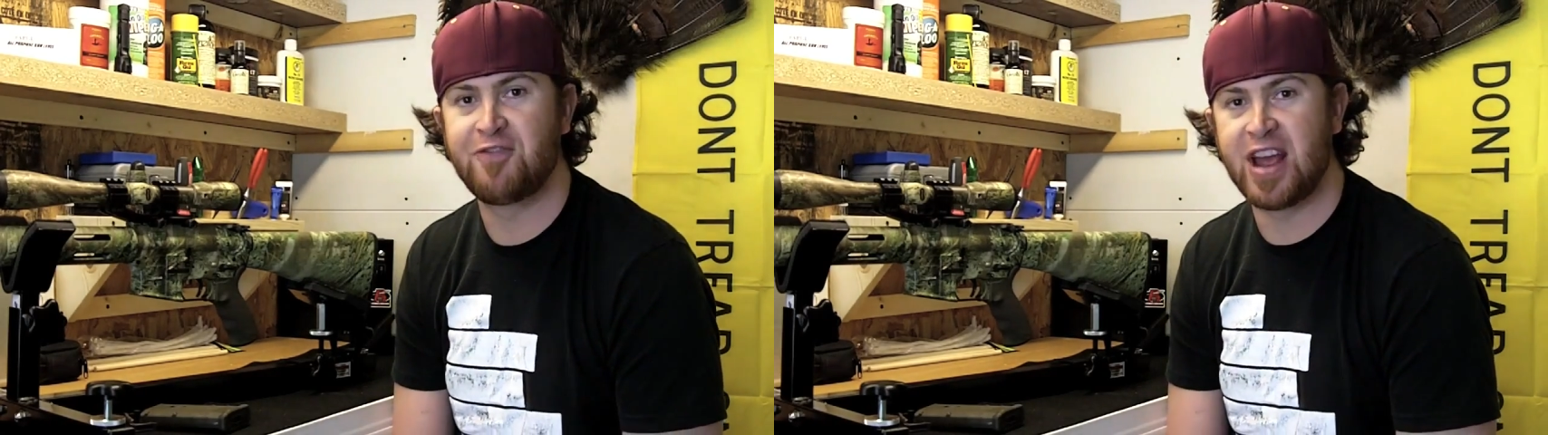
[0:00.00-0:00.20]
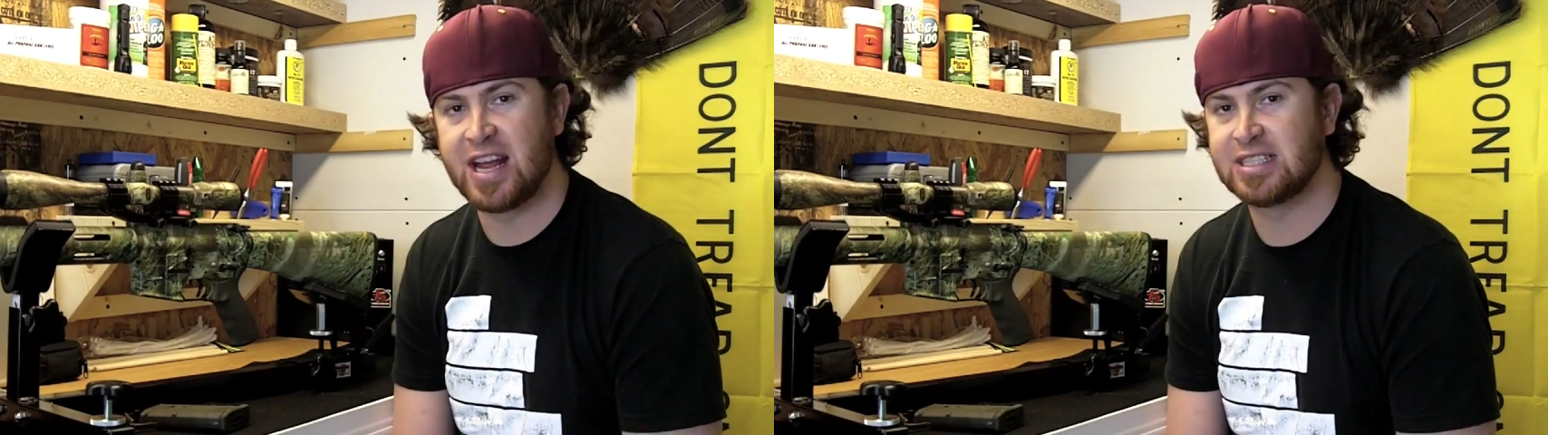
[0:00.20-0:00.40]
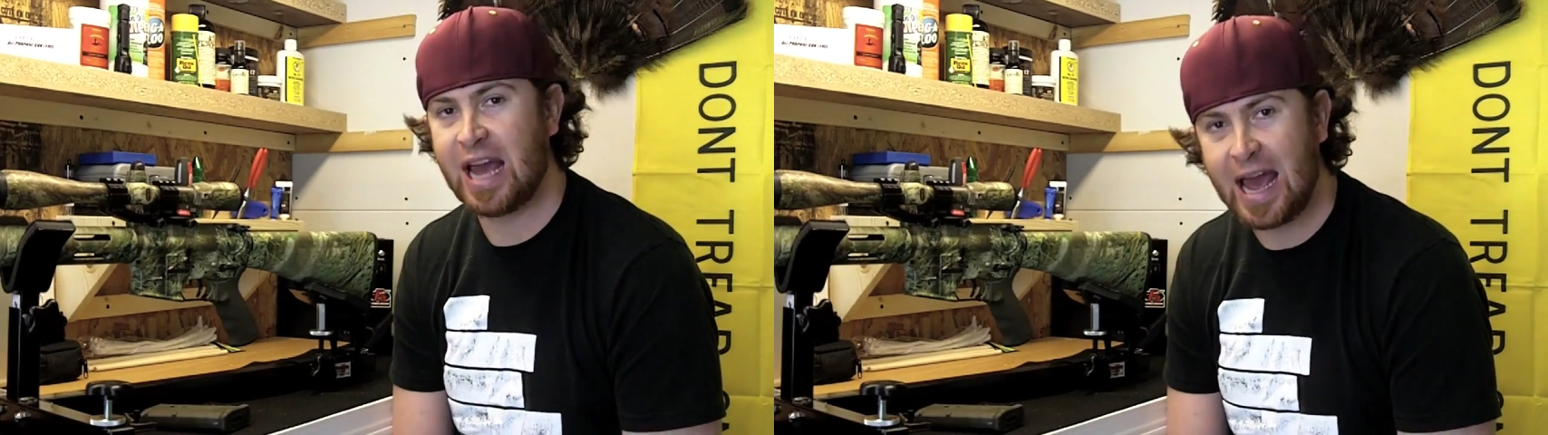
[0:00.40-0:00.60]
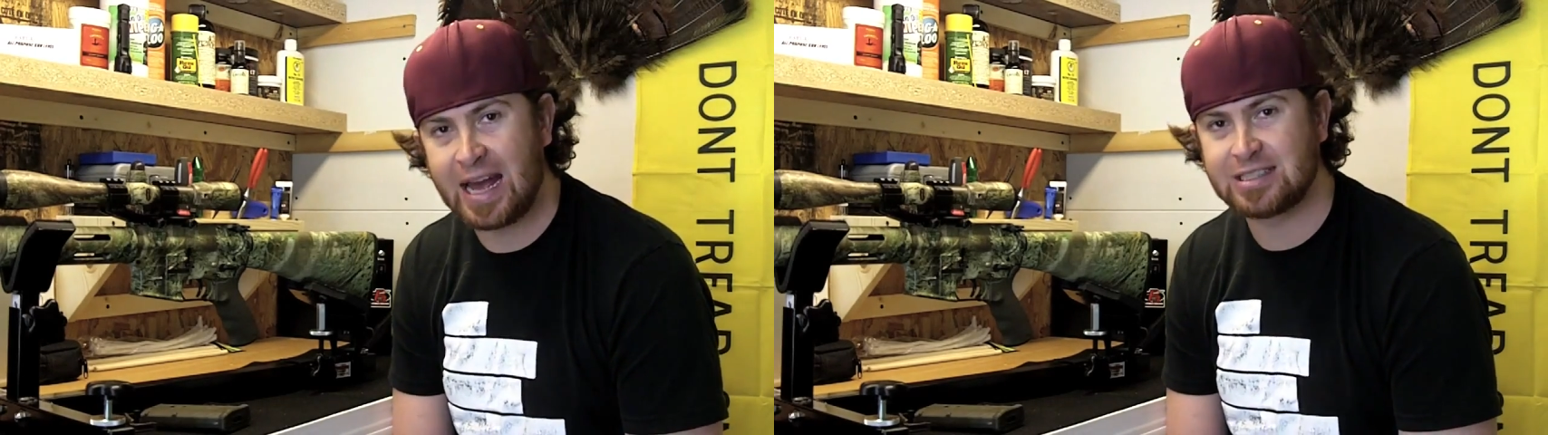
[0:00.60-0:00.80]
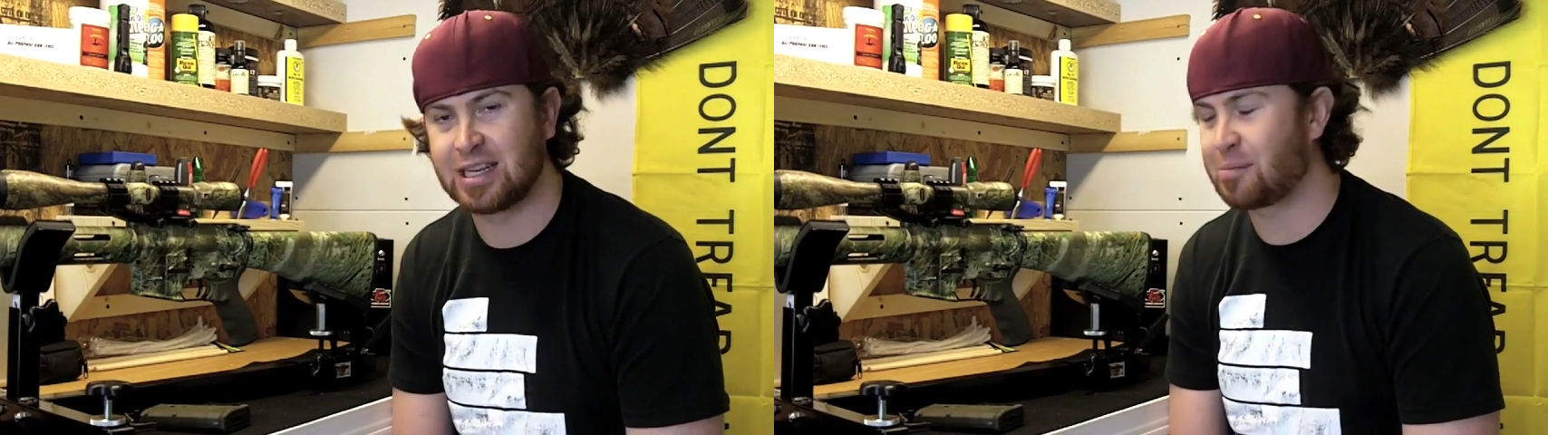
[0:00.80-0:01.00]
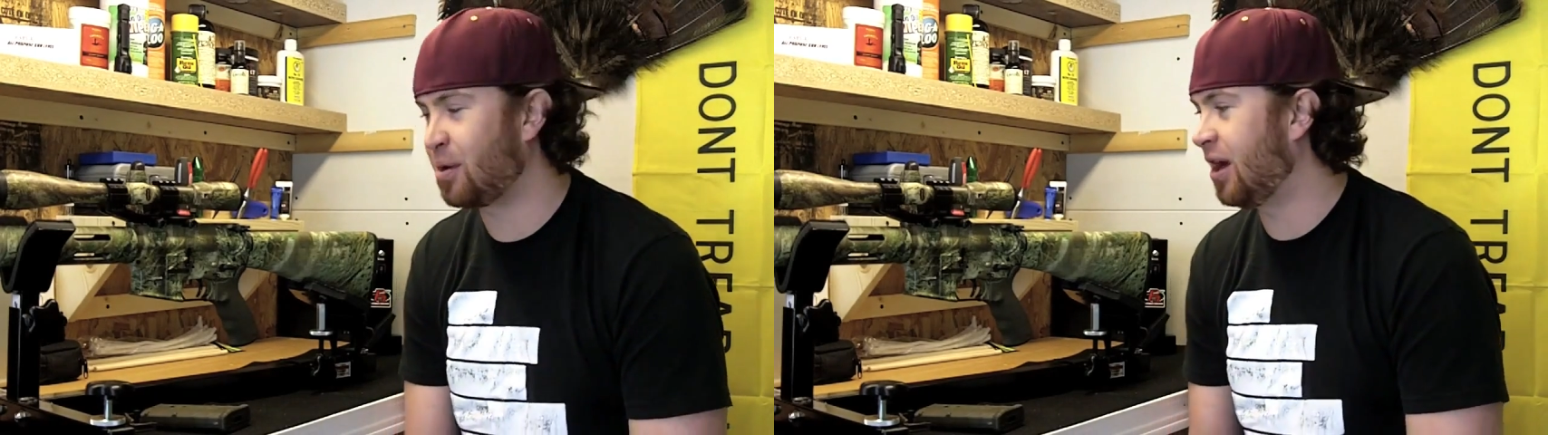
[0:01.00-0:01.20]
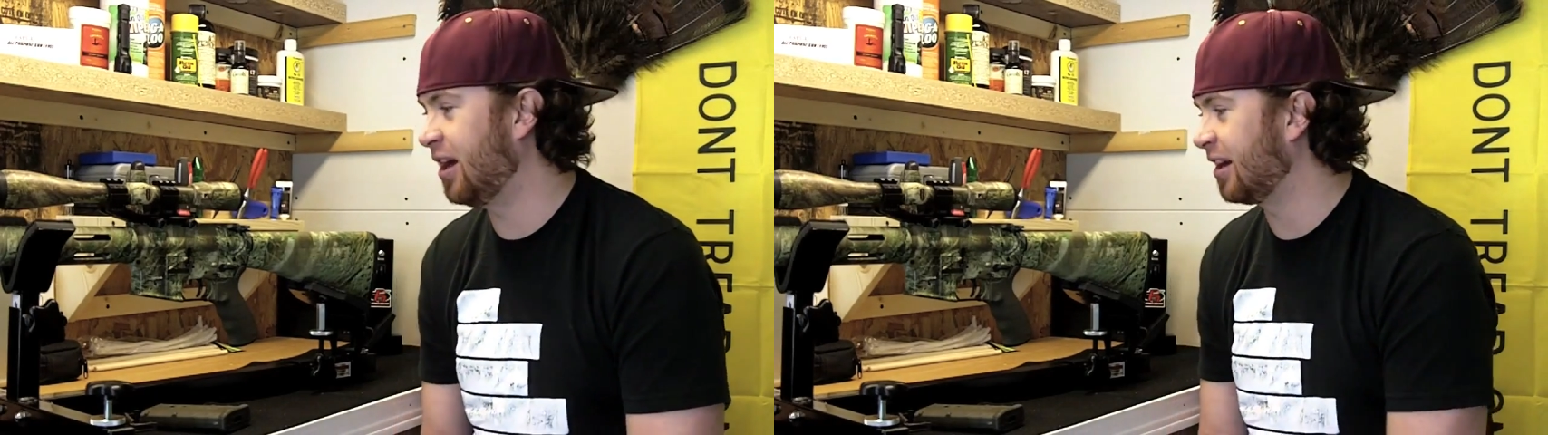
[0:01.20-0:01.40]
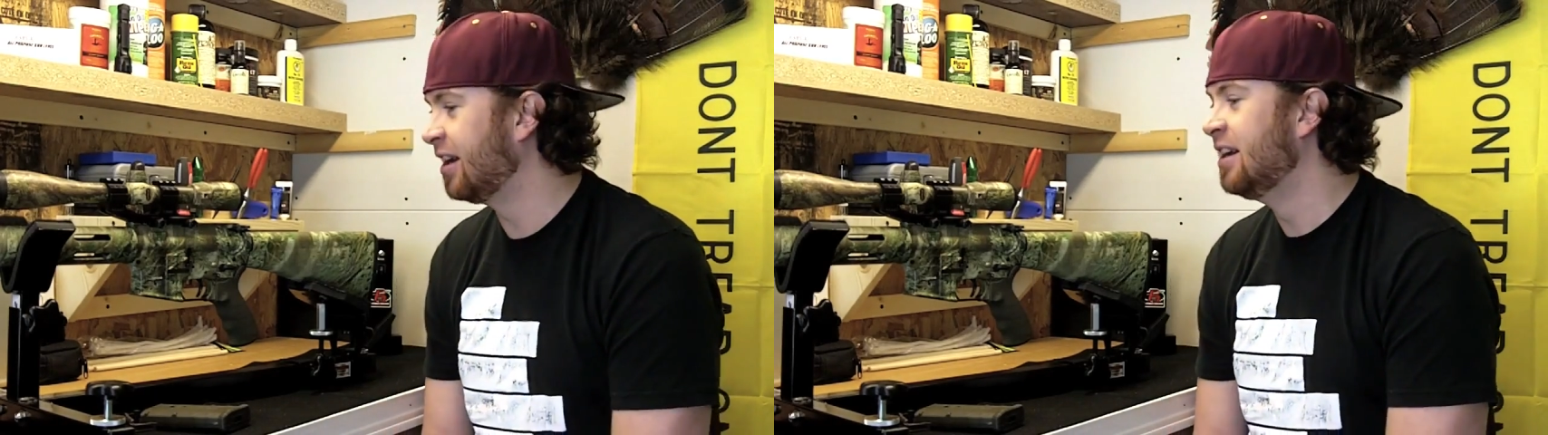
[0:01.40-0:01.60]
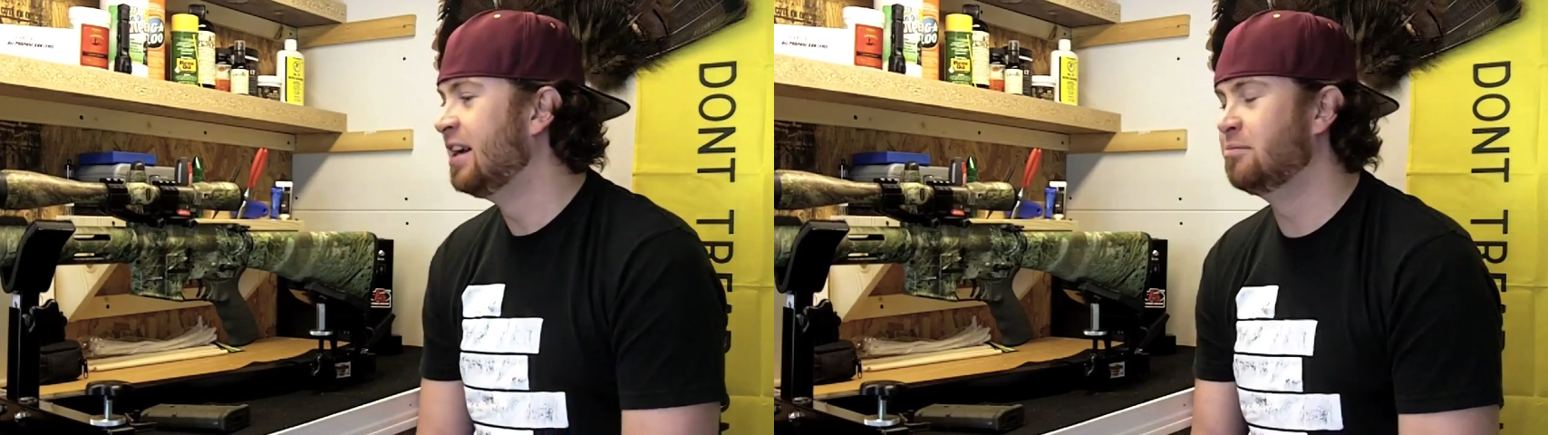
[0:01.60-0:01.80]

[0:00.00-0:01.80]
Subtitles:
fantastic product.